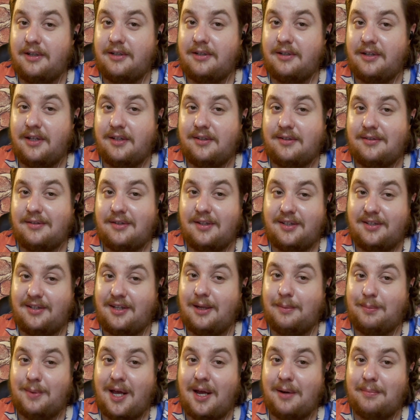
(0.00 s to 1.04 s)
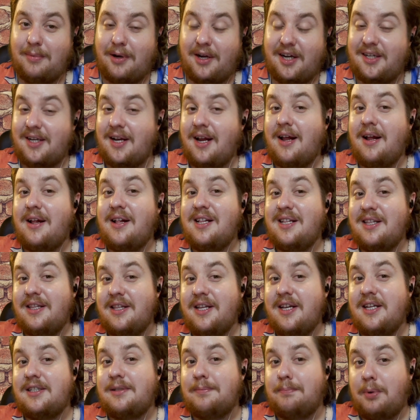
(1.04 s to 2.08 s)
Let's keep that in mind.
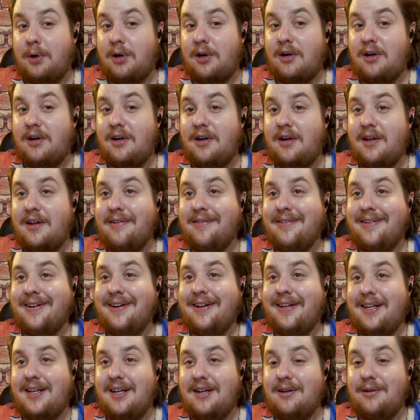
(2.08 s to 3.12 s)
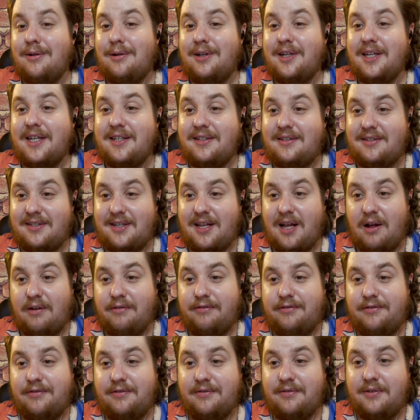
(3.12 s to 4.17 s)
This bird killed
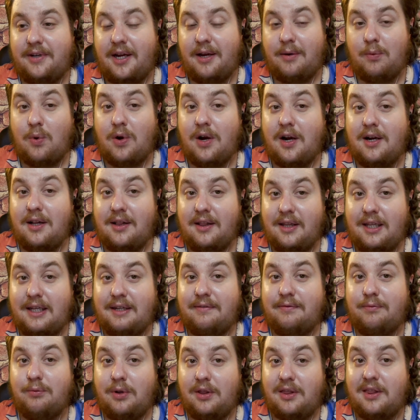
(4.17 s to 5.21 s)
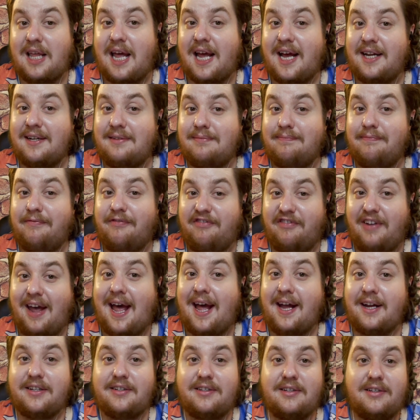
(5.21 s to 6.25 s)
itself. And we're going to live with that
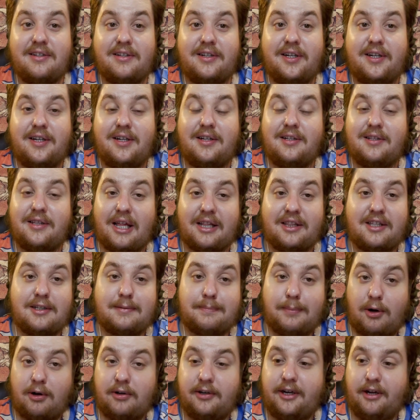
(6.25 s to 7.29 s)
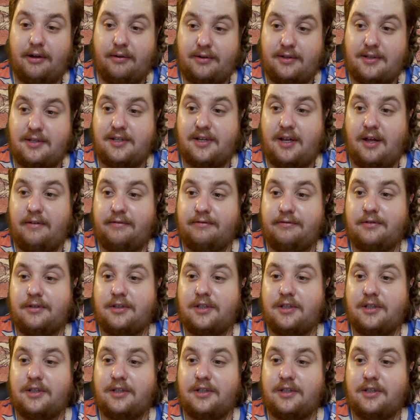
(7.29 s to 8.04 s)
fact that this bird killed itself.